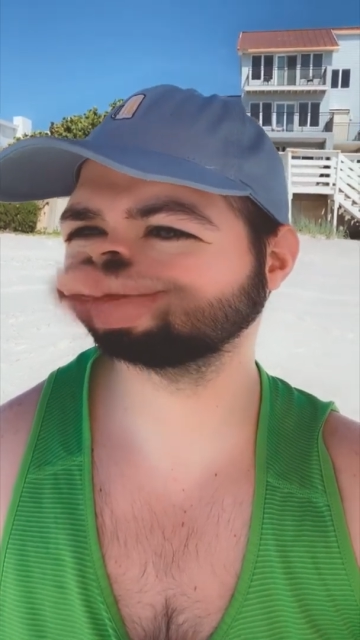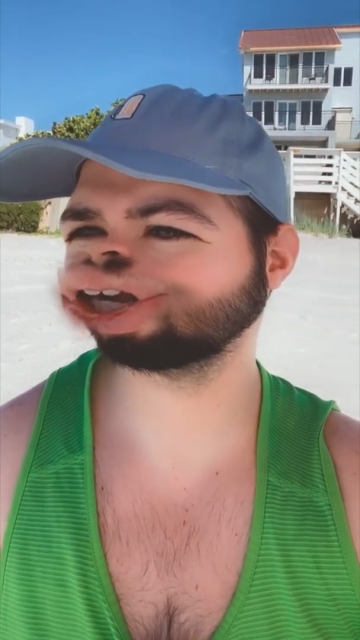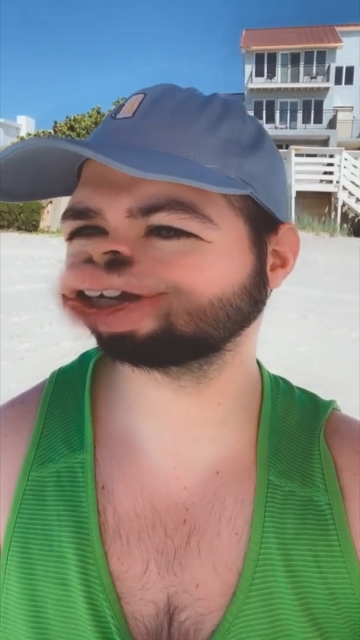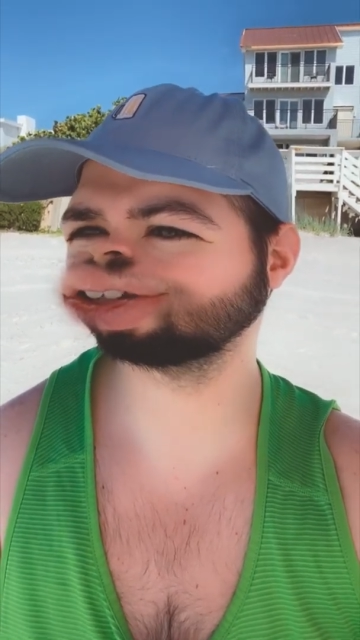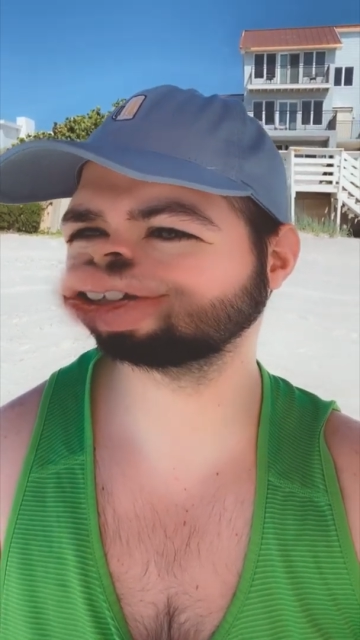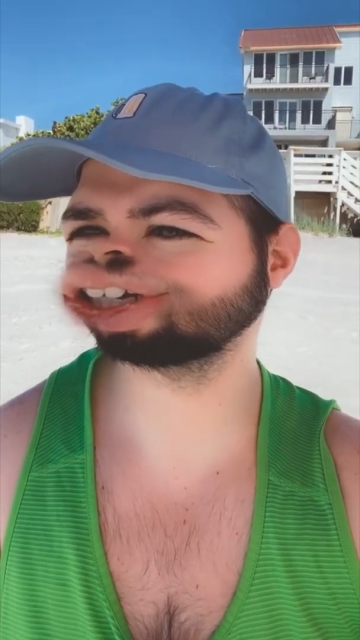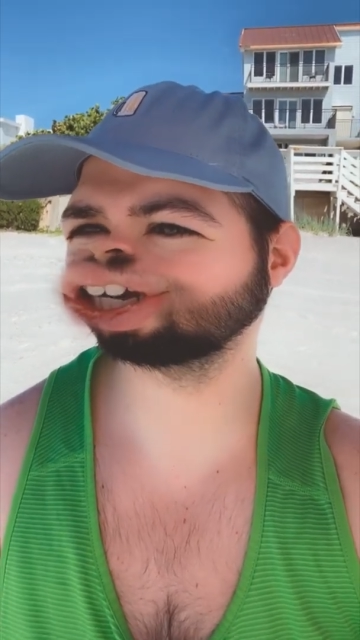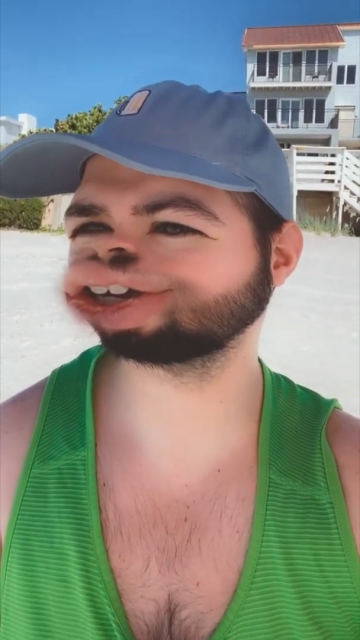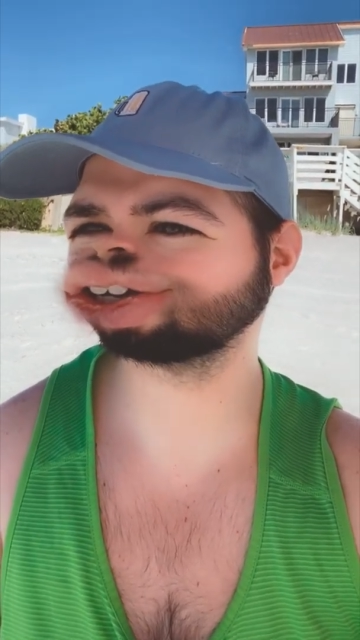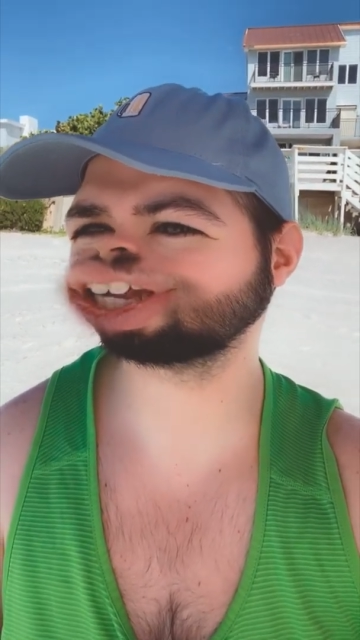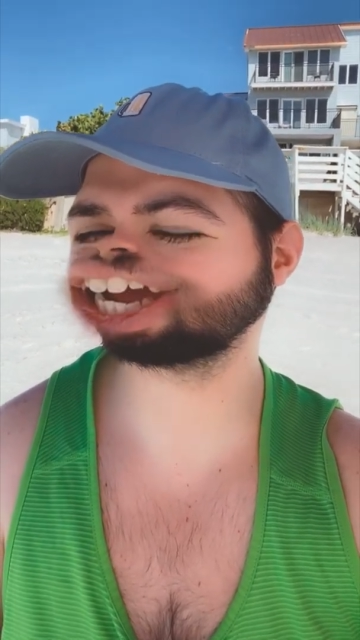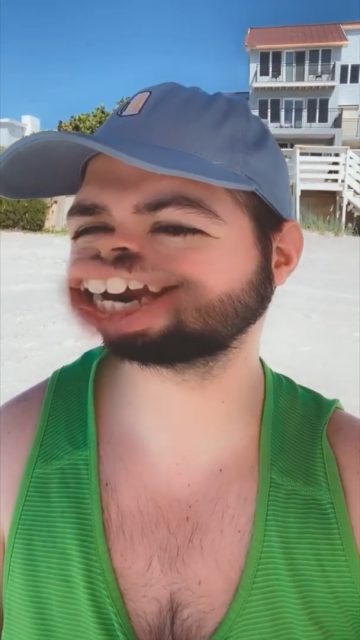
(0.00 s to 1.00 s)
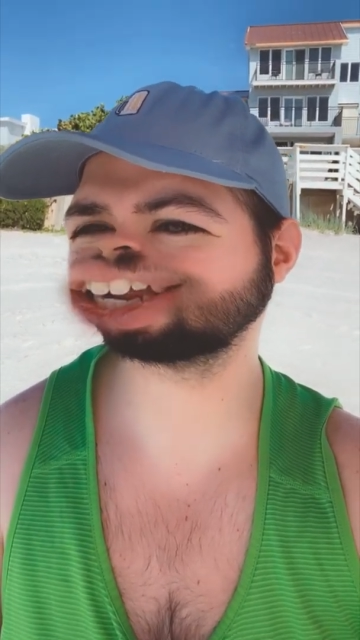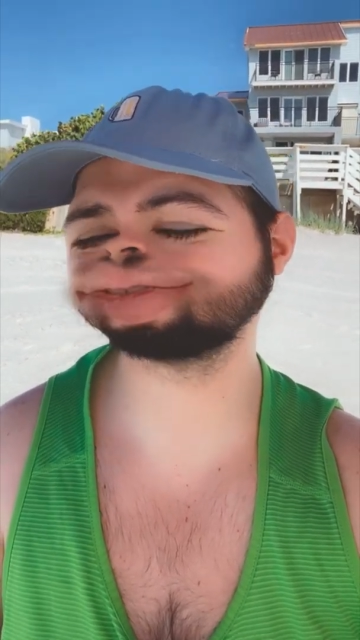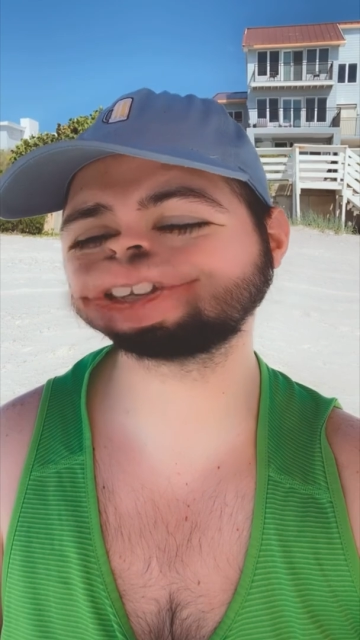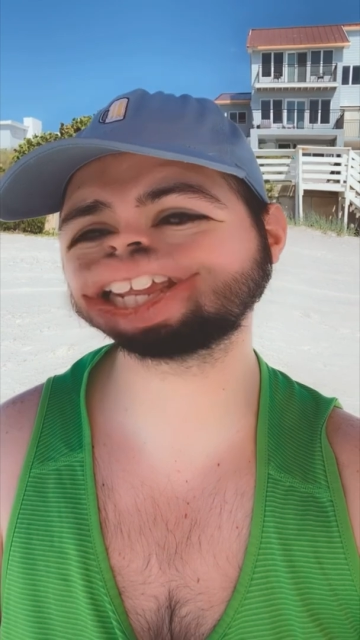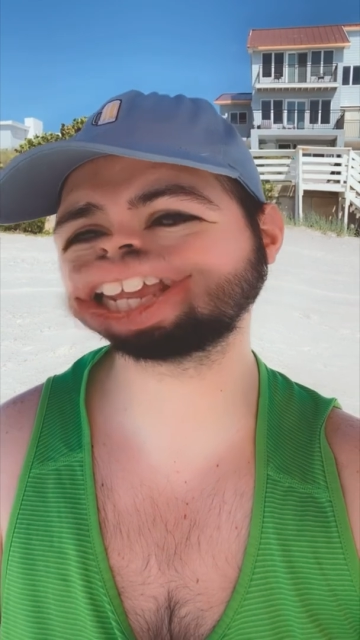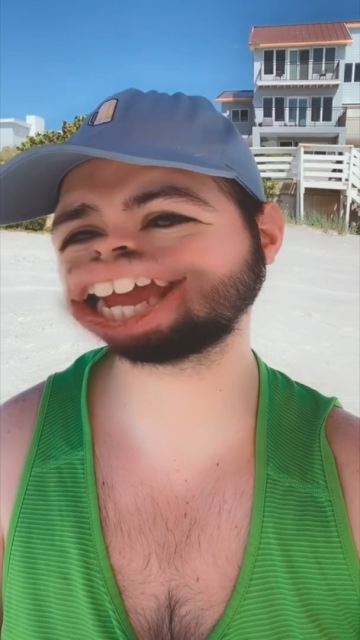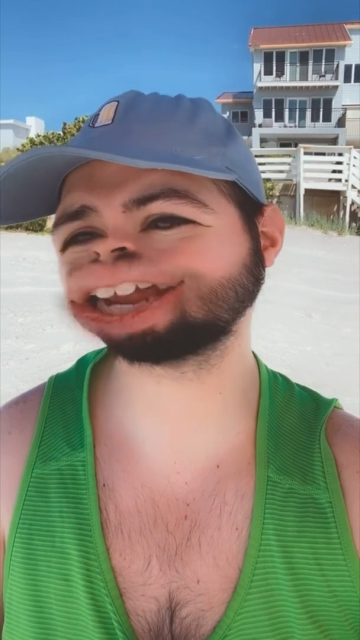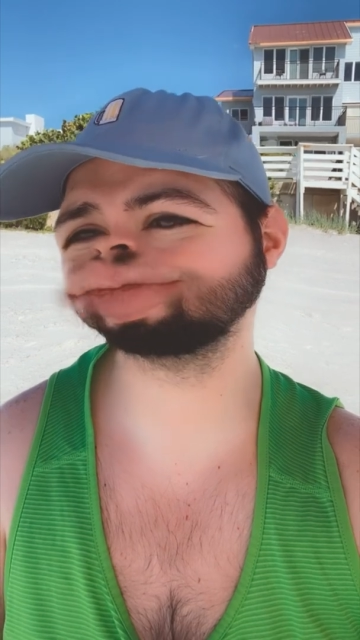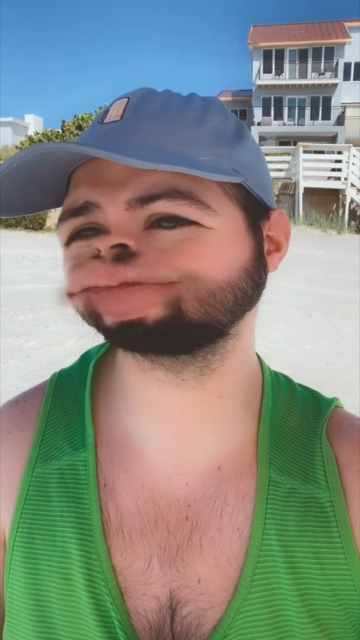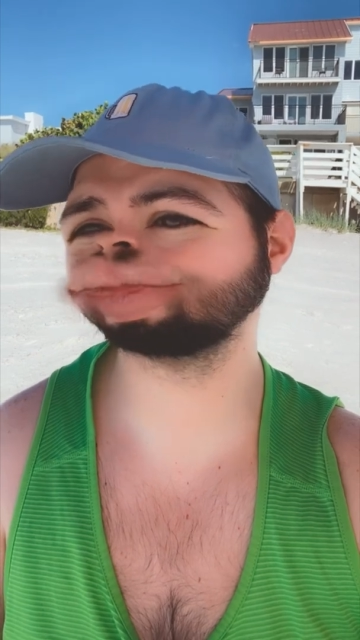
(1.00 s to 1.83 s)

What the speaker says: But you know, kind of can't